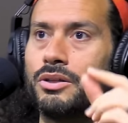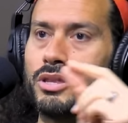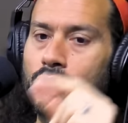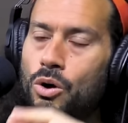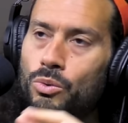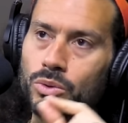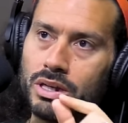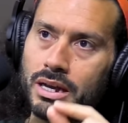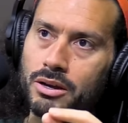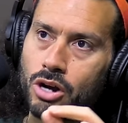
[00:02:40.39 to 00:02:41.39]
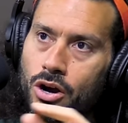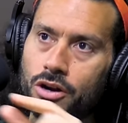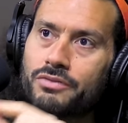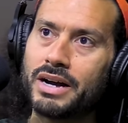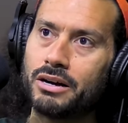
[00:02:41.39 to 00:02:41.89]
The only
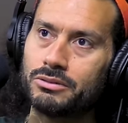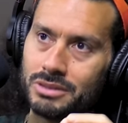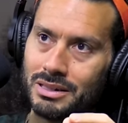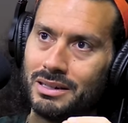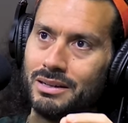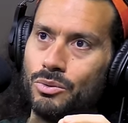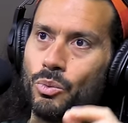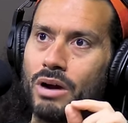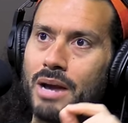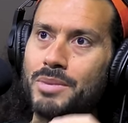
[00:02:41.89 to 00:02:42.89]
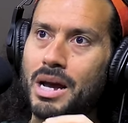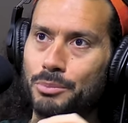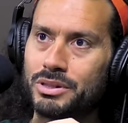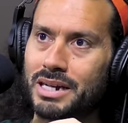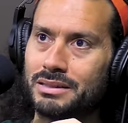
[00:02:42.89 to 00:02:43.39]
carve out where I'm
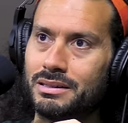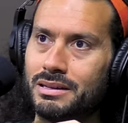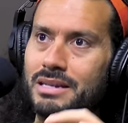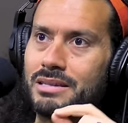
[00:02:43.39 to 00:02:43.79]
not protected